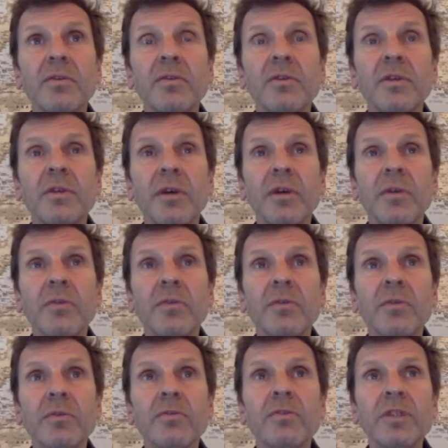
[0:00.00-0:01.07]

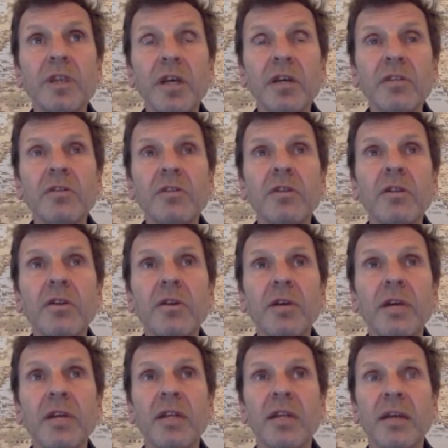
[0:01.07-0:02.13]
to just
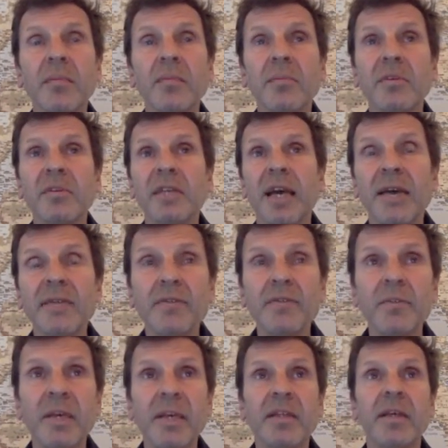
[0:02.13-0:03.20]
look at the numbers, I have
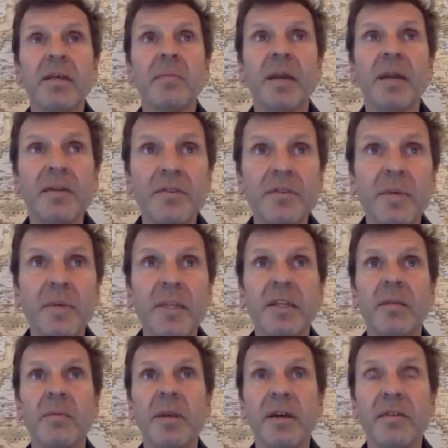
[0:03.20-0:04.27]
to make the number, I have to make the
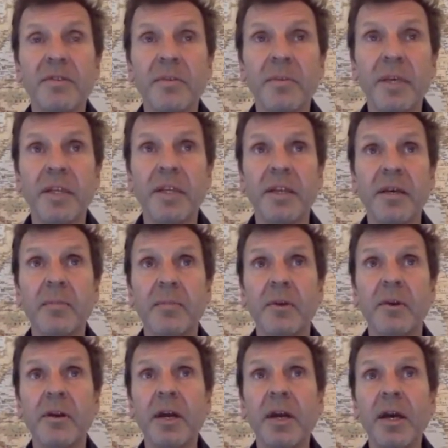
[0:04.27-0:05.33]
number, I have to make the
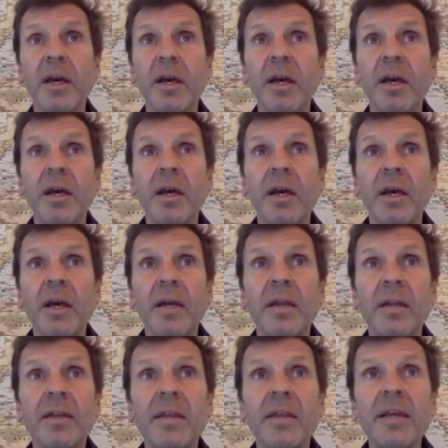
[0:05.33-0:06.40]
number,
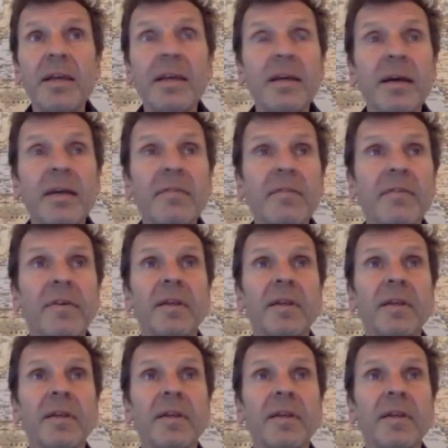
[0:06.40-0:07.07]
they have